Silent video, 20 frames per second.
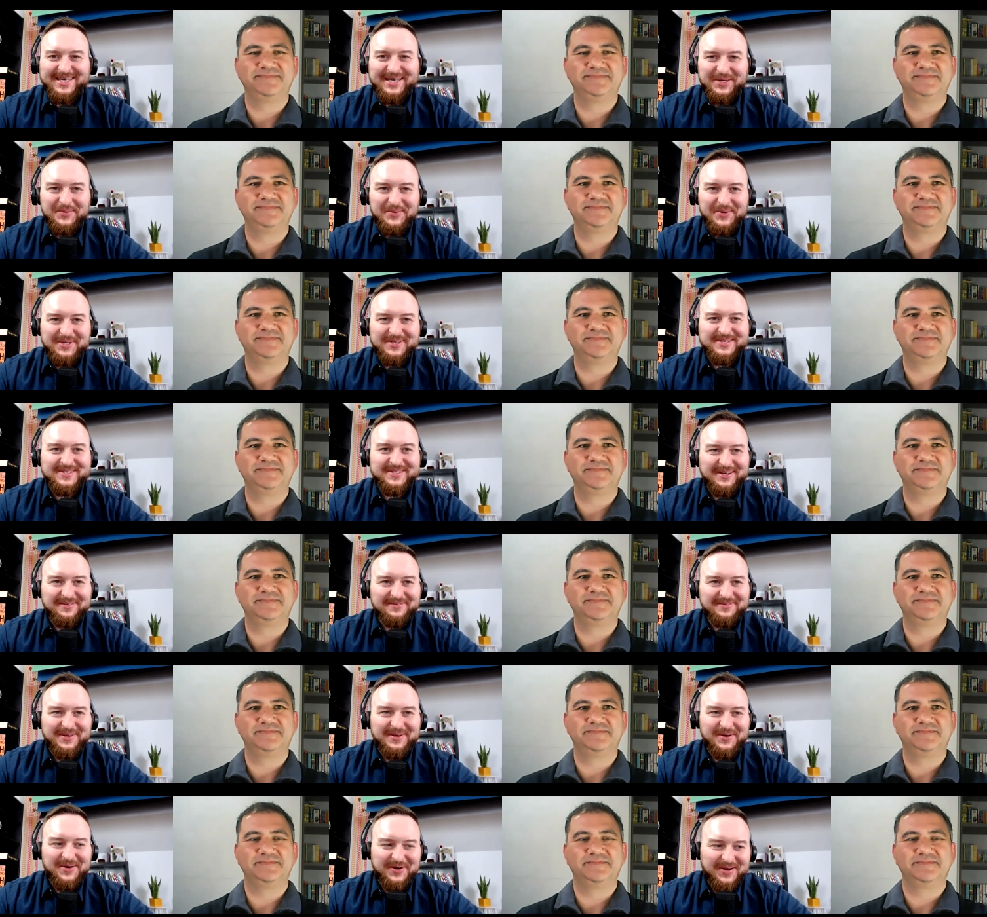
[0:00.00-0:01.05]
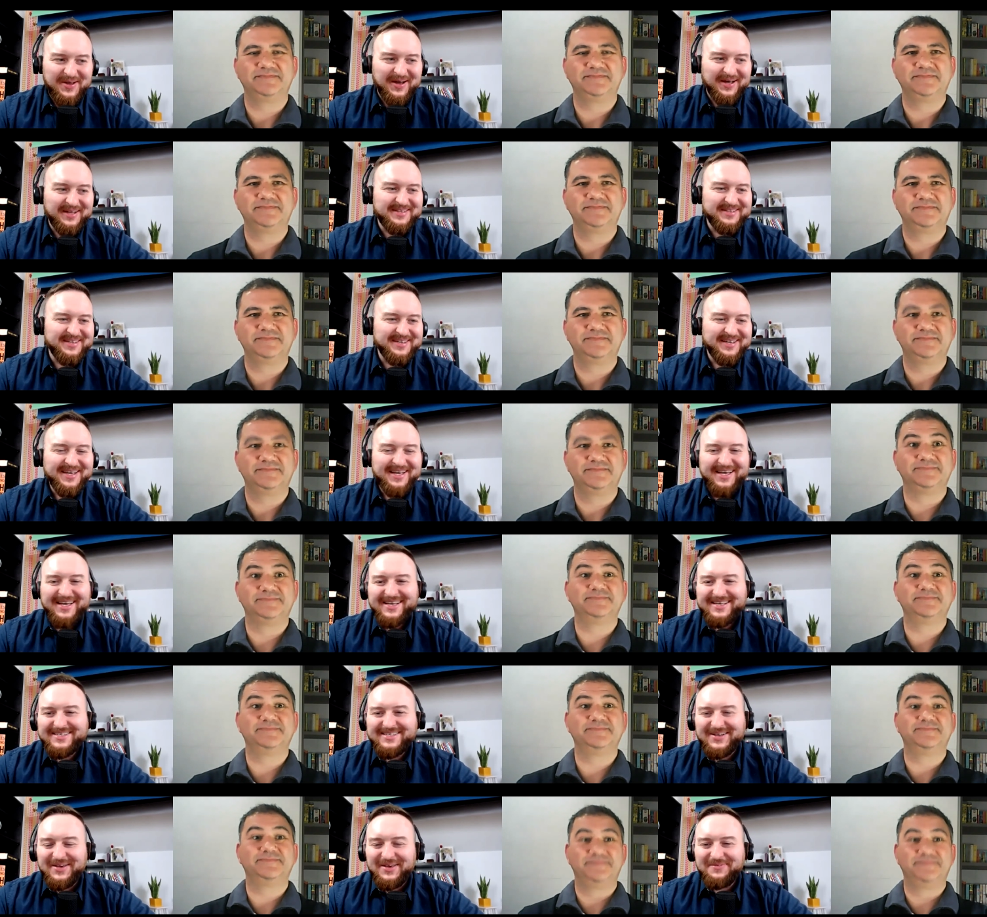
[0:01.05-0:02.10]
Speaker 1: keyword stuffing or not?
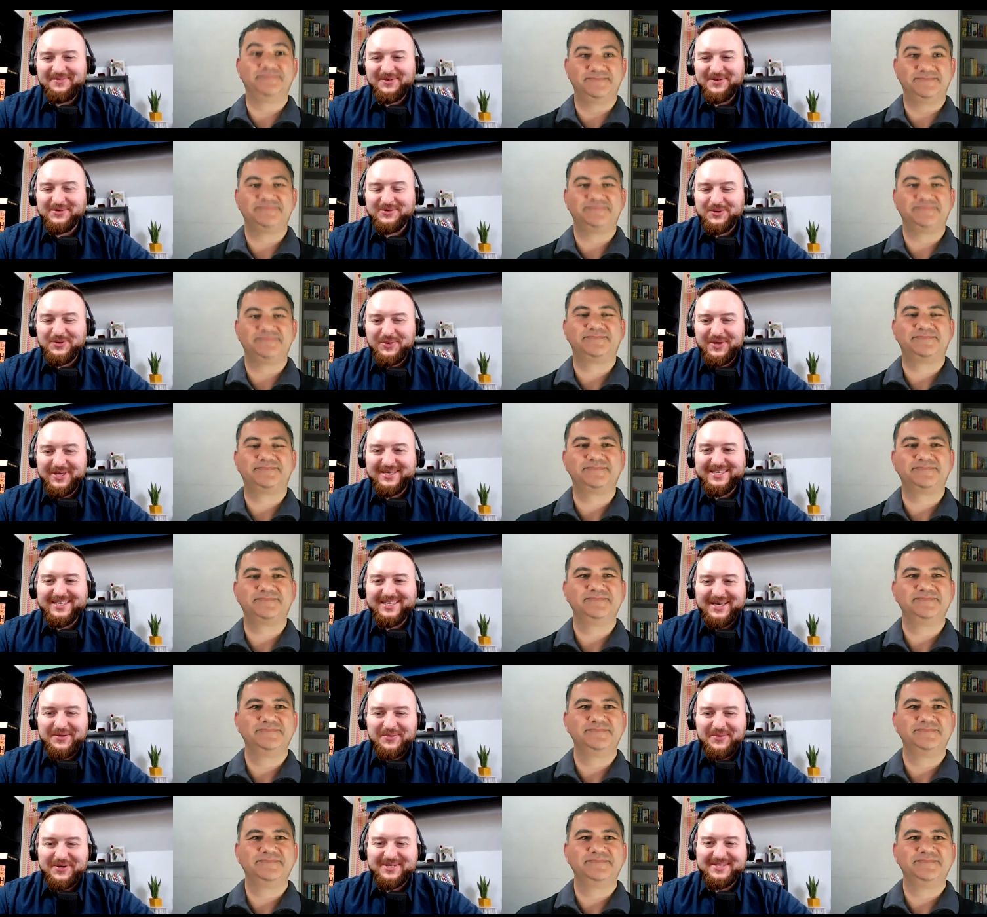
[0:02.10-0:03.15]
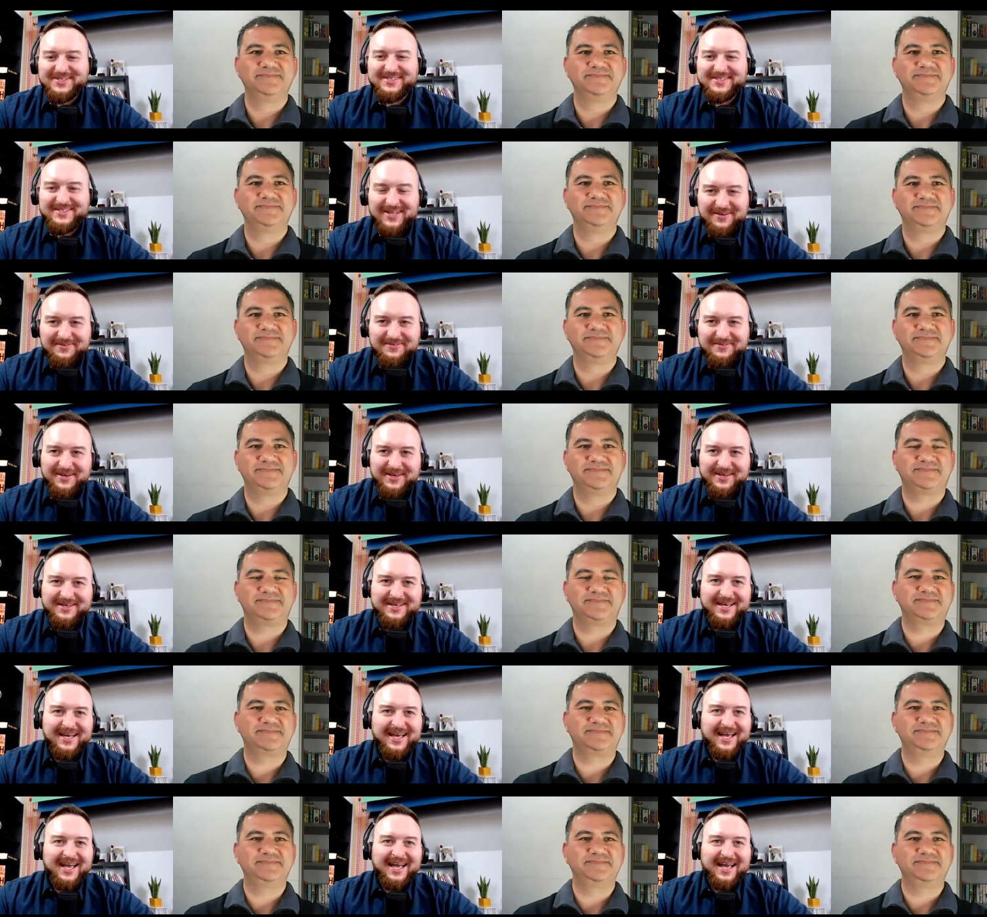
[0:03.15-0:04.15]
Mm. So if you're doing keyword stuffing,